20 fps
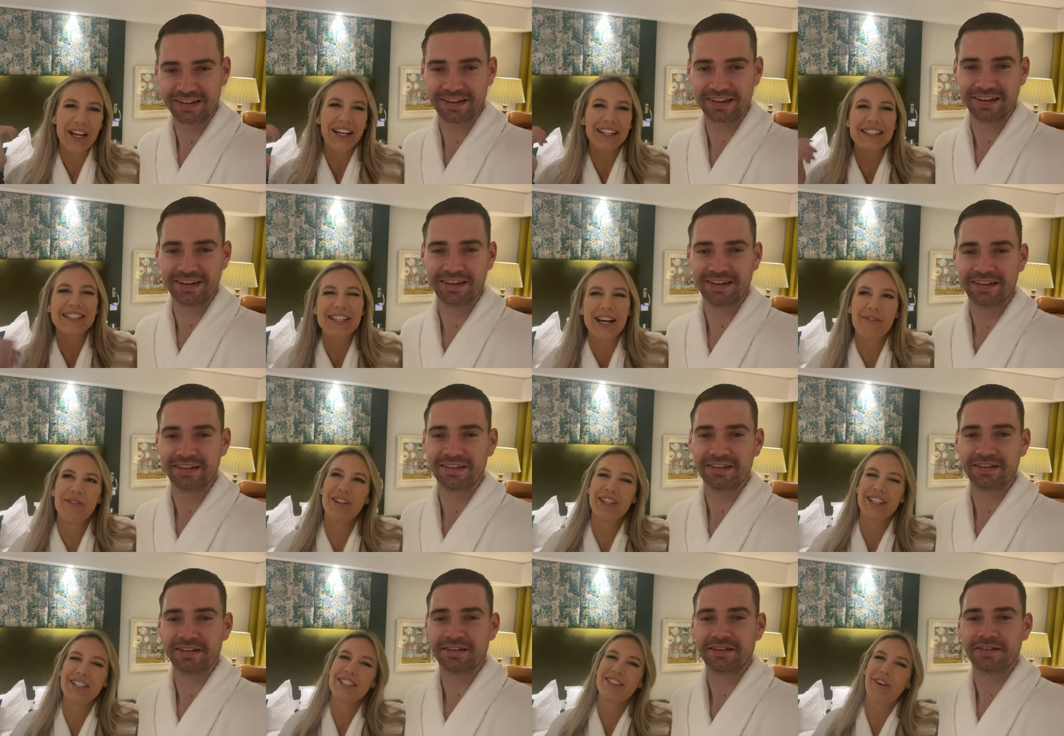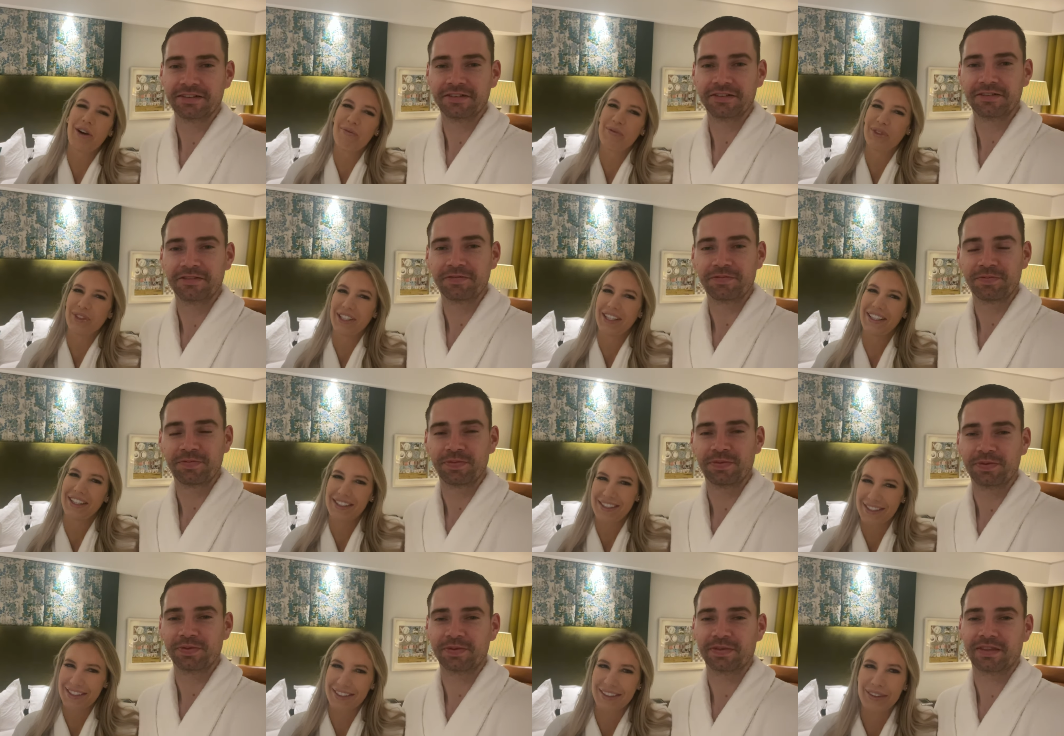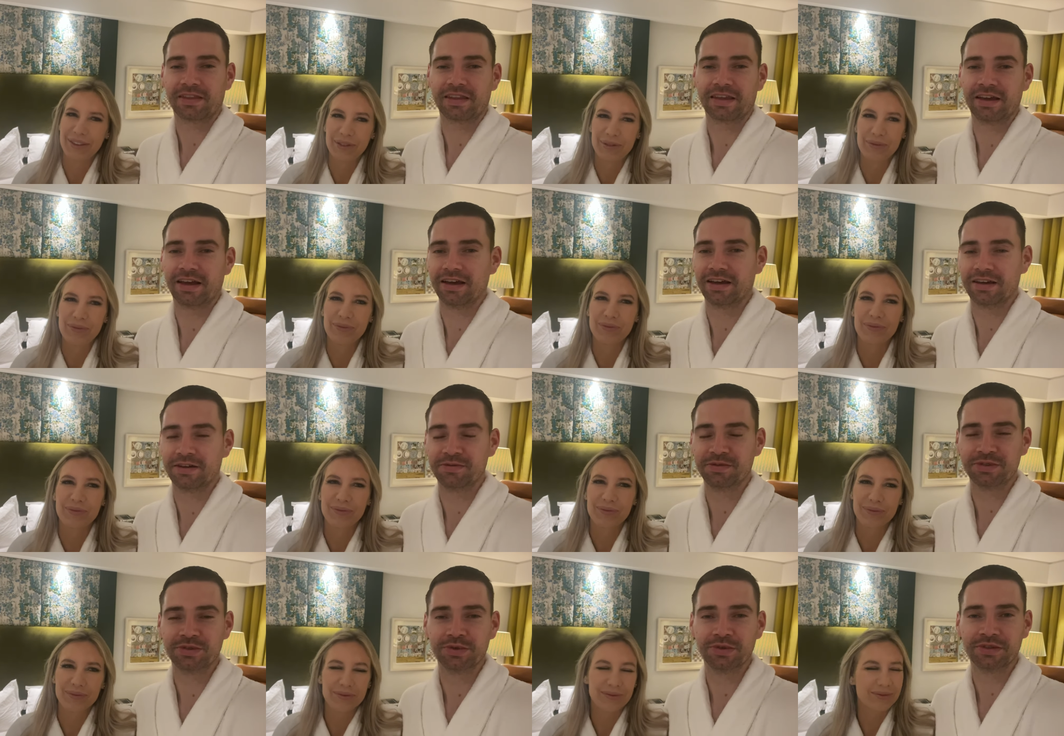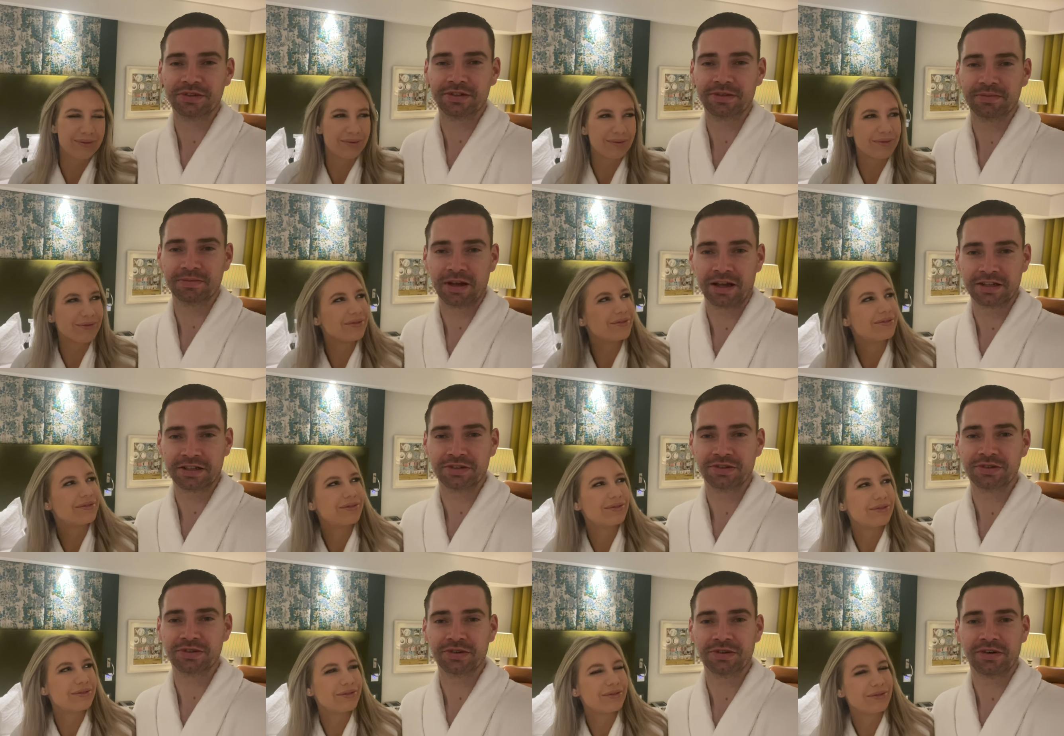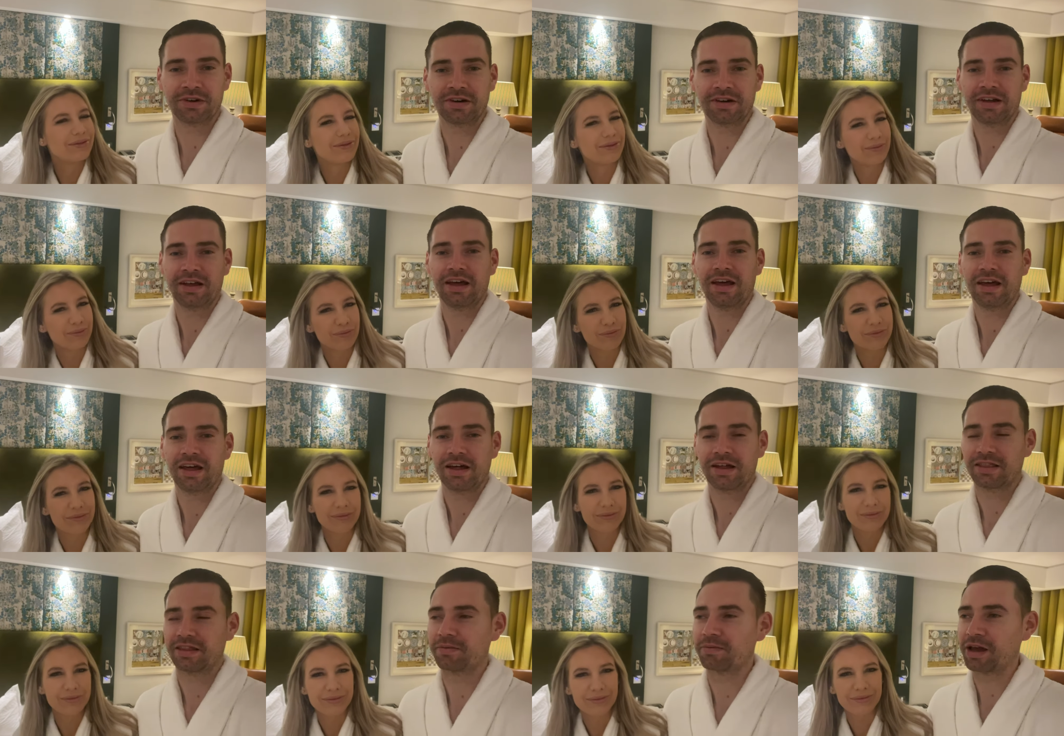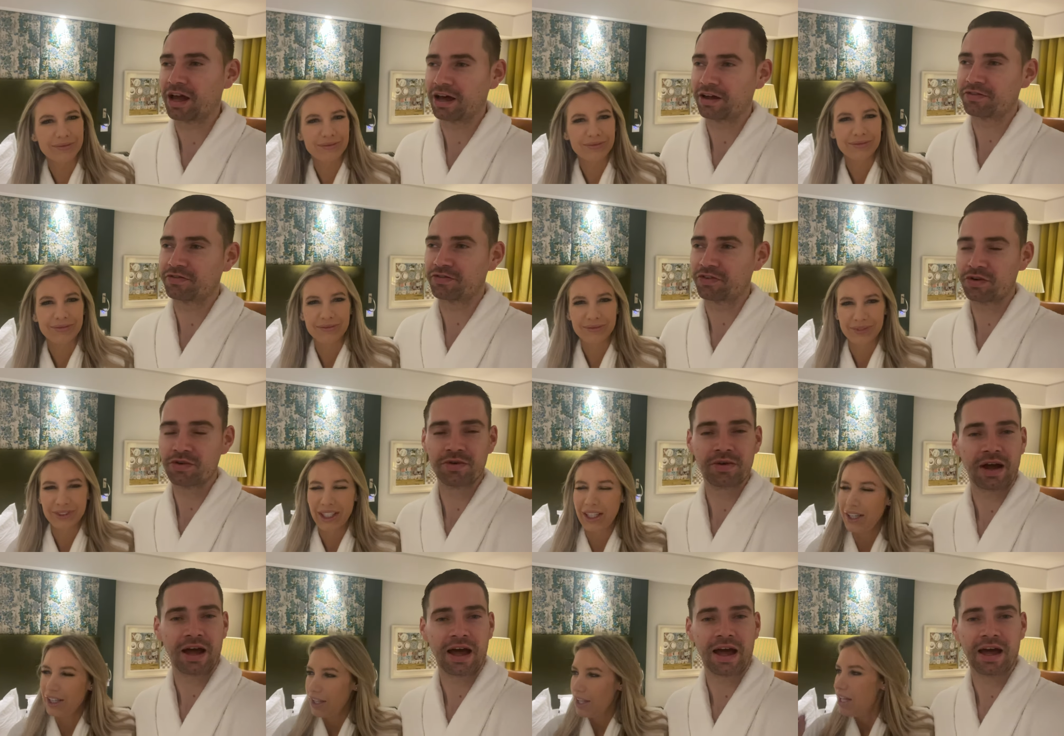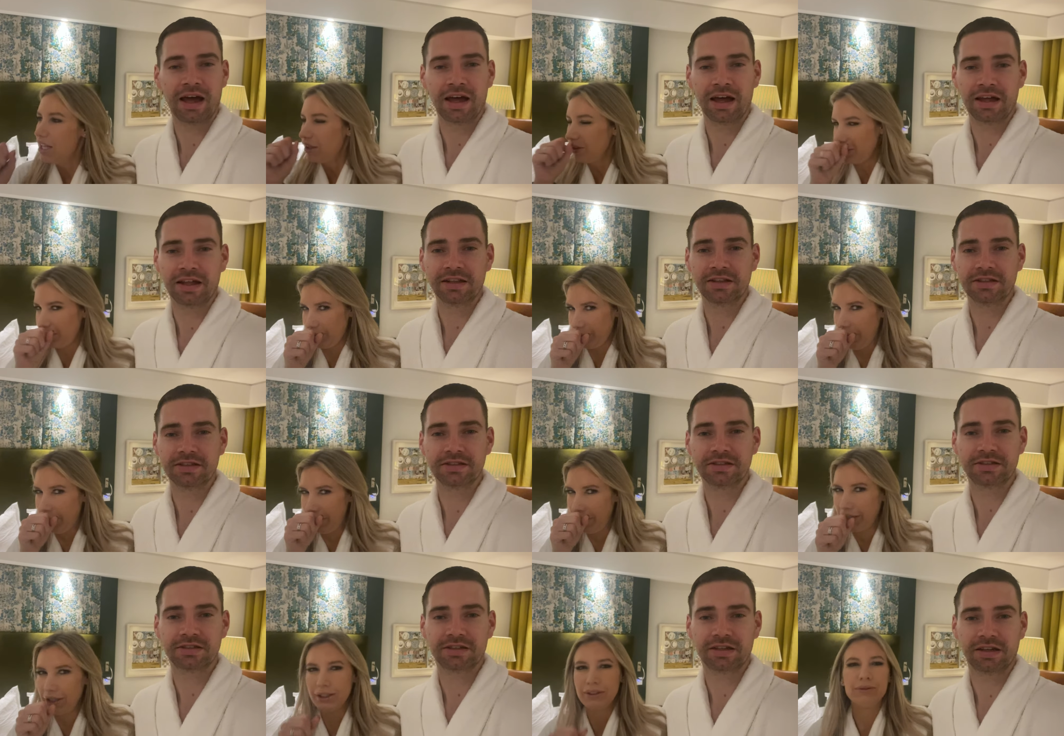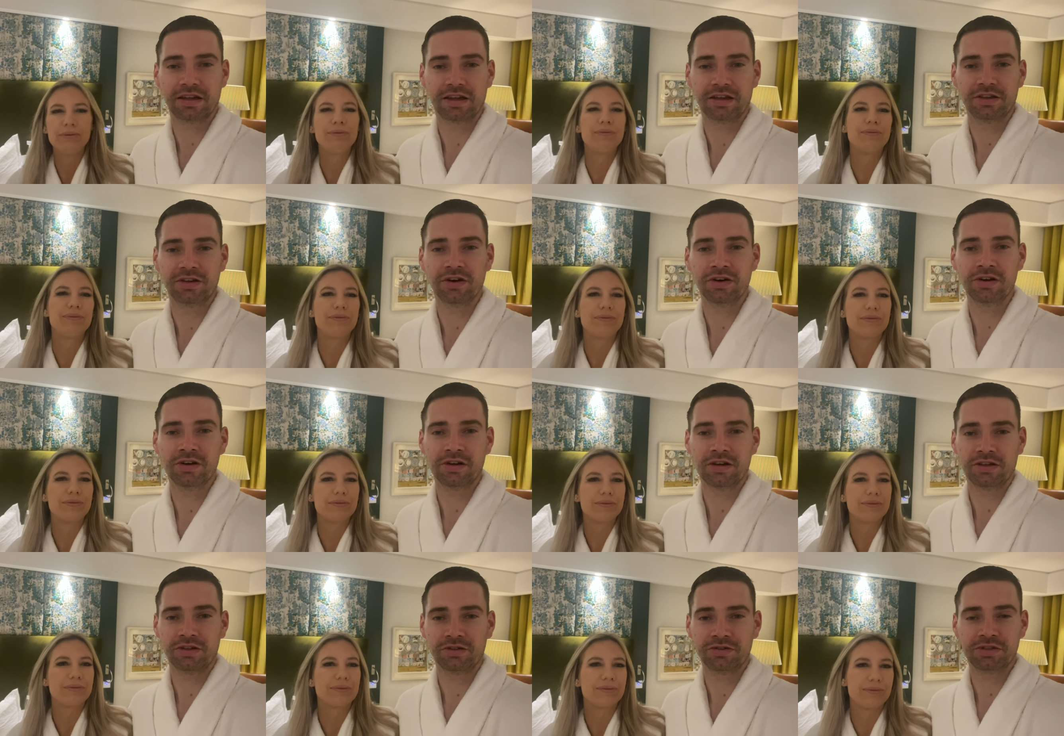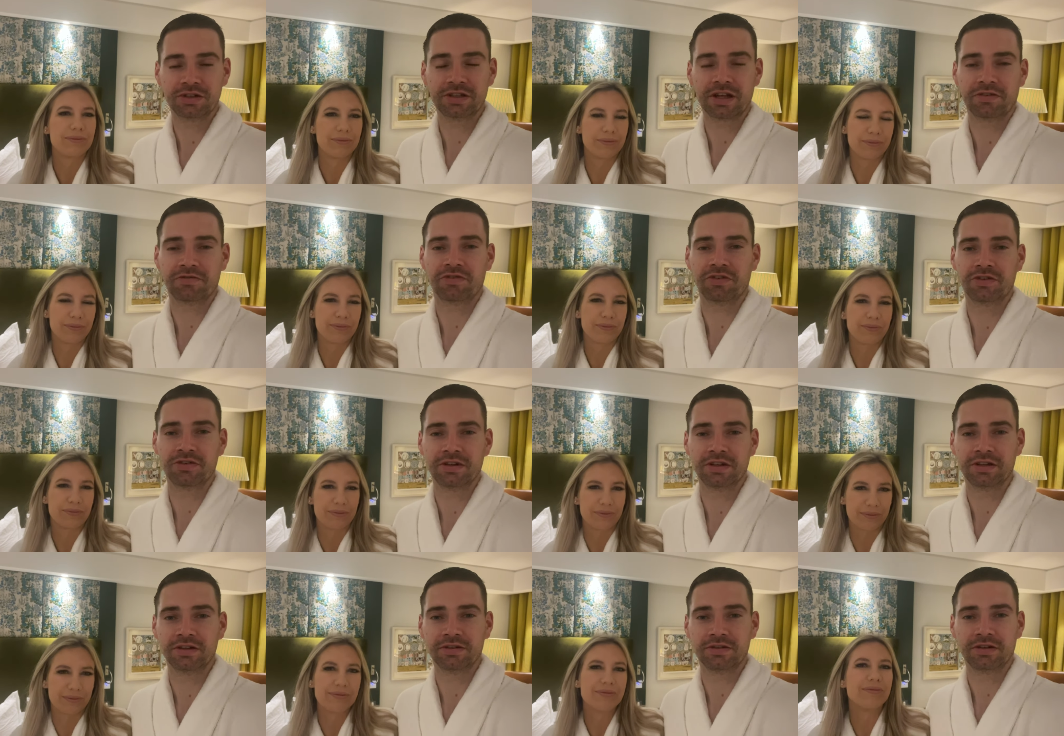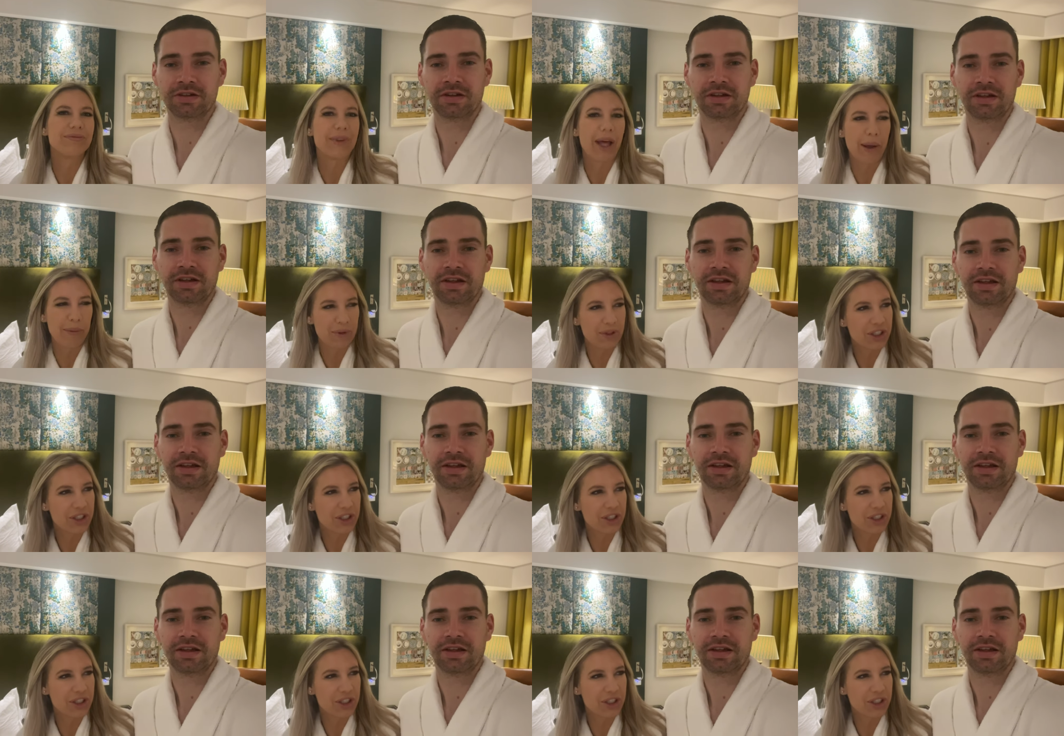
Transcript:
Speaker 1: had salmon and scrambled eggs.
Speaker 2: Yeah, it was awesome, as you saw. Then we had fruit and yogurt. You just had fruit, didn't you?
Speaker 1: Apple